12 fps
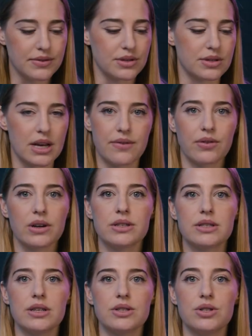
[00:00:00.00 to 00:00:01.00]
So say, for
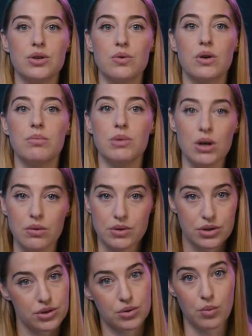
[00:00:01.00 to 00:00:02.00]
instance, you commute
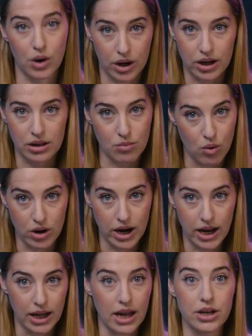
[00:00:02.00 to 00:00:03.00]
to work in the
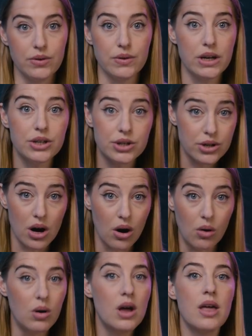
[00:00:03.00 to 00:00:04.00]
morning and you need to
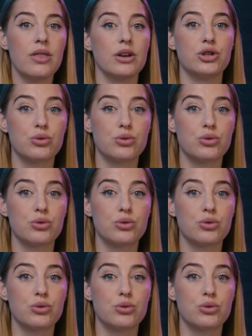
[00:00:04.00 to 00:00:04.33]
know the